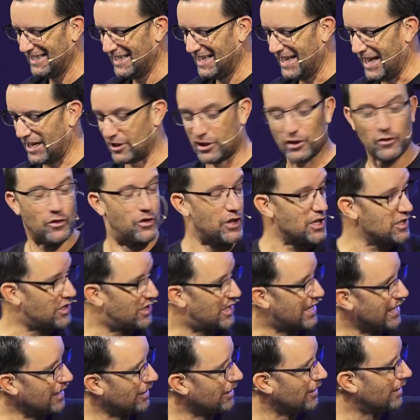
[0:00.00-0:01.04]
And so this
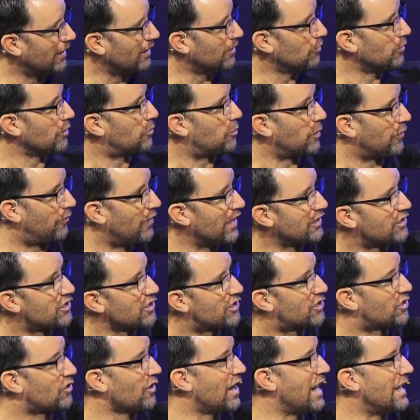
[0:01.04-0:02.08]
year, with Professor
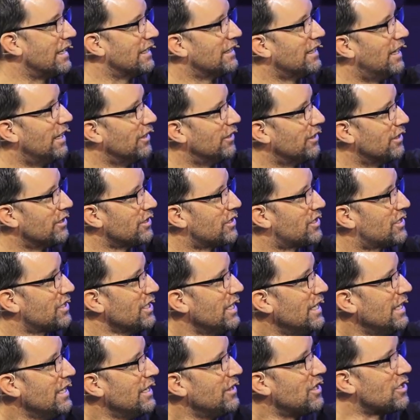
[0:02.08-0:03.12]
Strain and others,
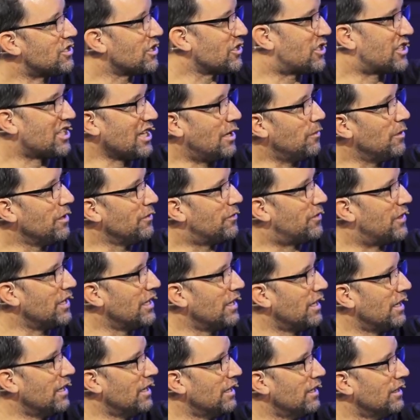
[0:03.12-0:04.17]
these are some of
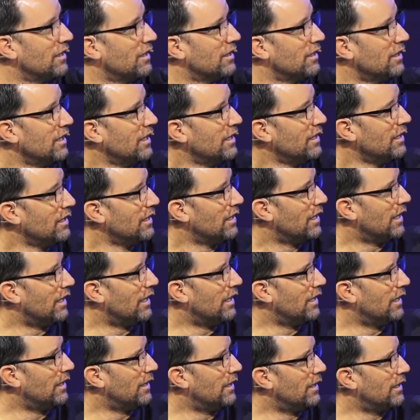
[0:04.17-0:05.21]
the
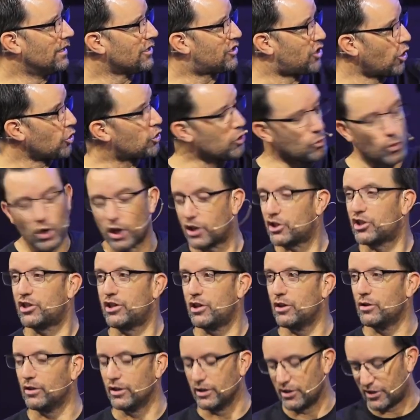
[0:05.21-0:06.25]
uh, social work
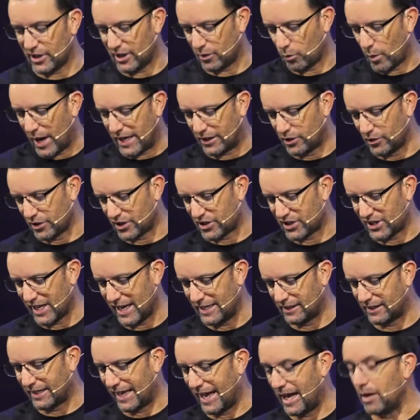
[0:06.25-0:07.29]
students that went to the
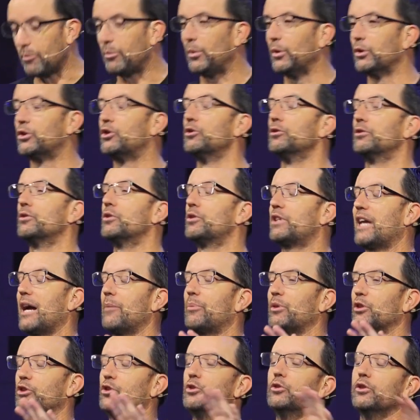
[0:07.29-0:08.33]
state capital to,
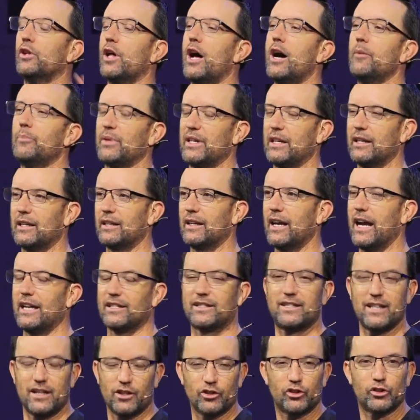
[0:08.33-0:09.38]
capital to lobby, as
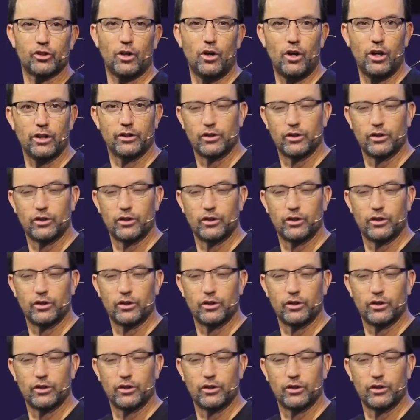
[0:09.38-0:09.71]
they're taught,